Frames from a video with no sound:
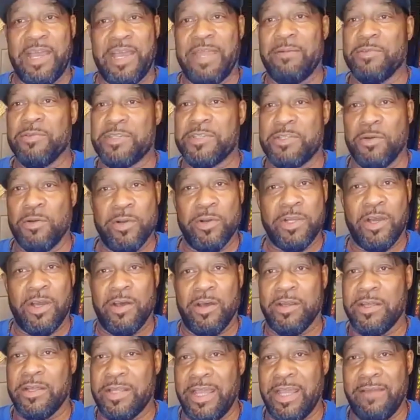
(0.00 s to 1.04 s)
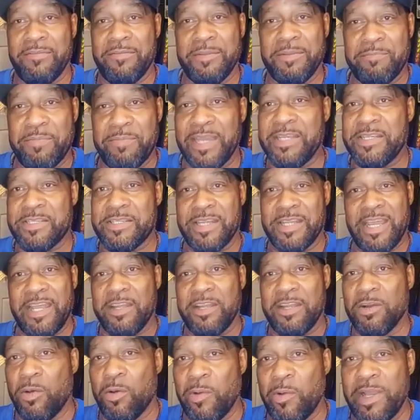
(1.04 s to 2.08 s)
was doing all that heavy bass, the
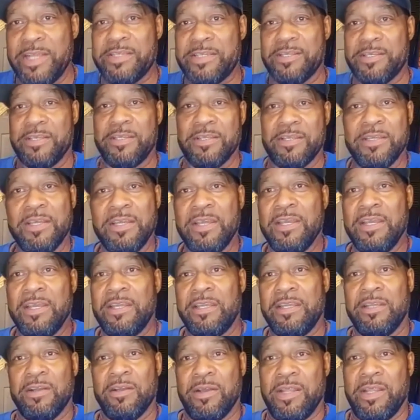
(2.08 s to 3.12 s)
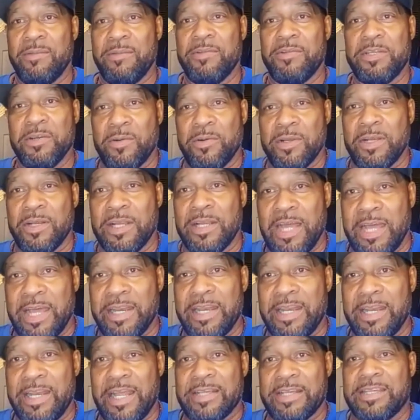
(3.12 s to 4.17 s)
808s, and they were doing a lot
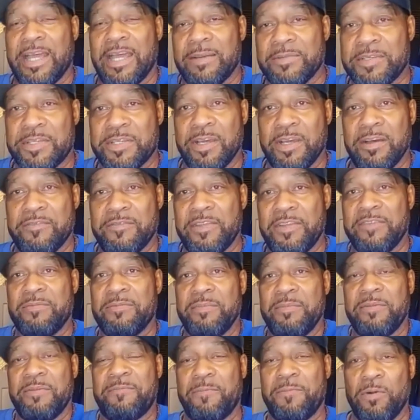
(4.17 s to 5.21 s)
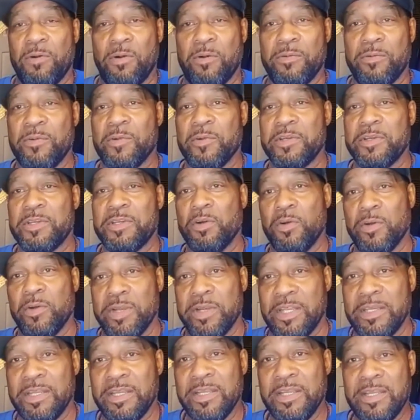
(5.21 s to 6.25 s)
of that type of stuff even before we were doing
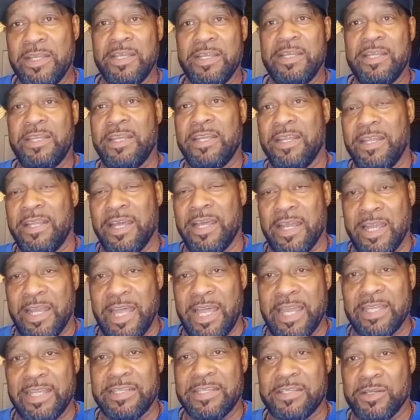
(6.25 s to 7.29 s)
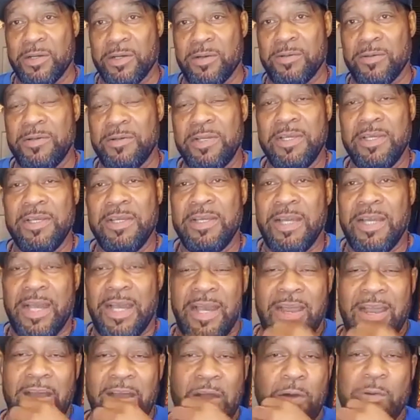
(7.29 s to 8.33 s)
it in LA. So
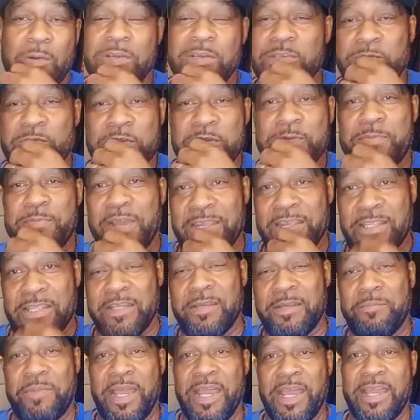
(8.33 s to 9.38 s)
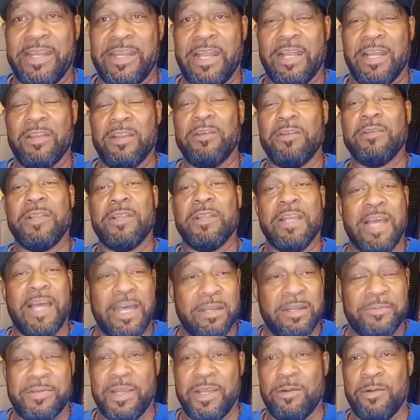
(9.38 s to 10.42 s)
I always respected the Bay, and I learned a lot
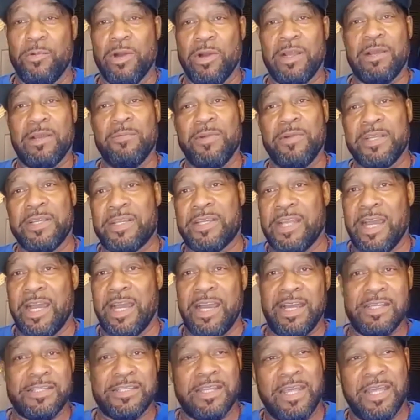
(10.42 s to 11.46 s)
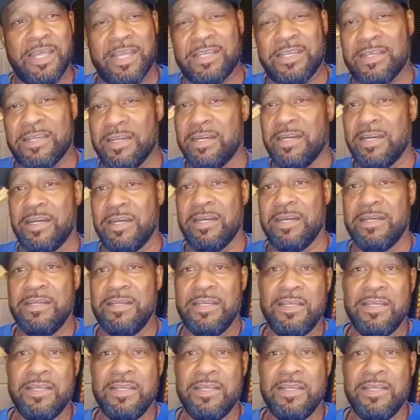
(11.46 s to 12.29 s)
up there working with guys like the